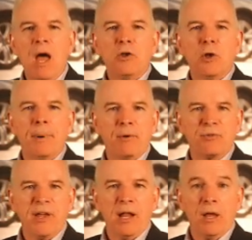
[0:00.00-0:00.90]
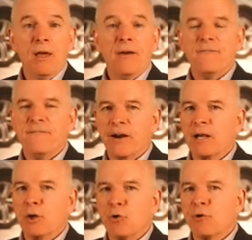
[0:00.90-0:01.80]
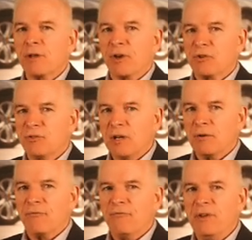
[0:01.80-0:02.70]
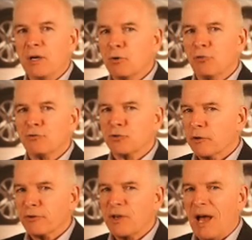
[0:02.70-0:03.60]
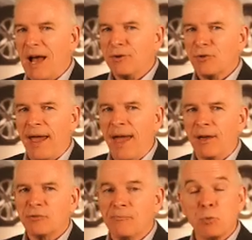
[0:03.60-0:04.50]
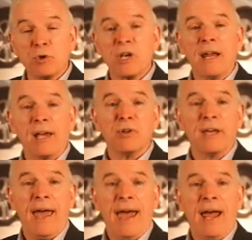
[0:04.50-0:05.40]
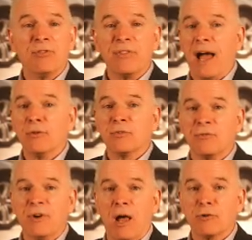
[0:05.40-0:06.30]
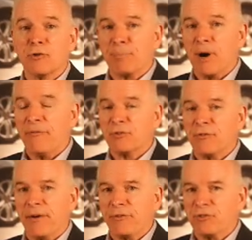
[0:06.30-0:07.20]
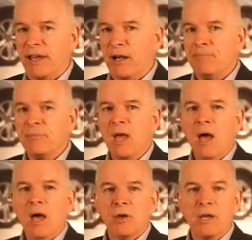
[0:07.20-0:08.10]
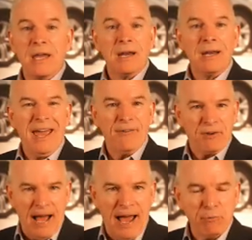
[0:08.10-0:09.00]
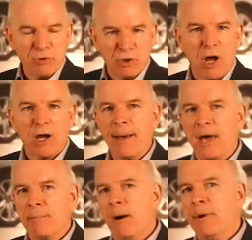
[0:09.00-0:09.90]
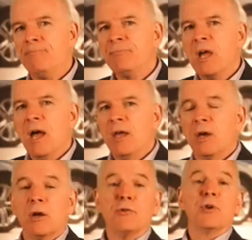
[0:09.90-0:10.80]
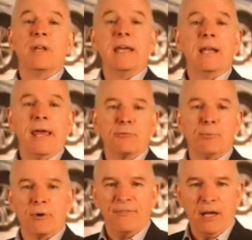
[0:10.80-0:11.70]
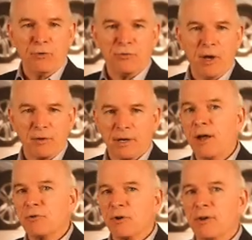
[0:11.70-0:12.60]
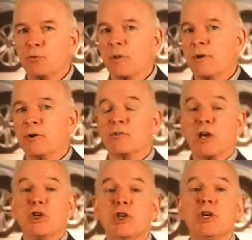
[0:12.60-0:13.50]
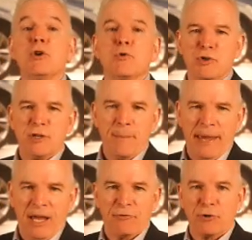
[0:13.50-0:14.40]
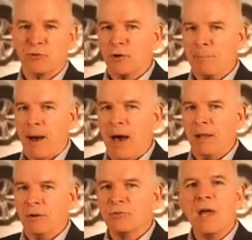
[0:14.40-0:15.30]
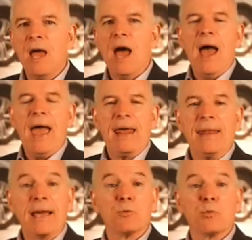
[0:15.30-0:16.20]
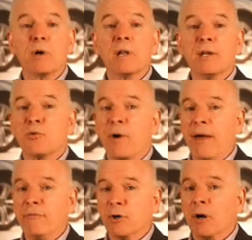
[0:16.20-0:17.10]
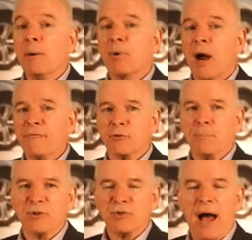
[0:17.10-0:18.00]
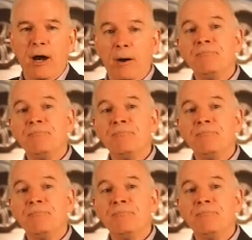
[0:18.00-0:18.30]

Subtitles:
You'll be able to sell very lucrative extended vehicle service contracts, which can actually add thousands of dollars to the profits of every sale. You can get into F&I, which I'll talk about in a moment. You can also legally export vehicles to other countries where there is a huge demand for certain models, and that can really drive your profits much higher.